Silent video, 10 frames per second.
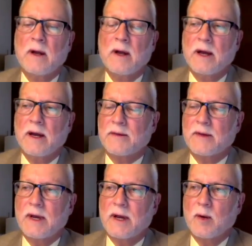And I
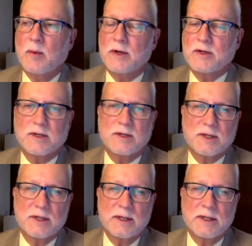think help us to
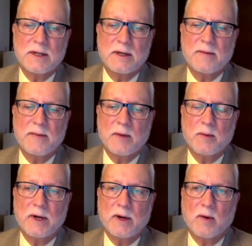see in
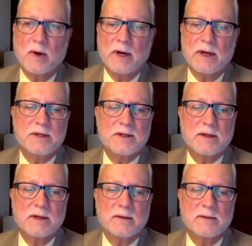many ways
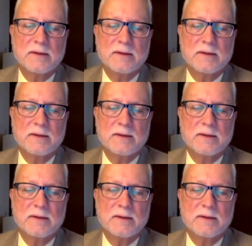the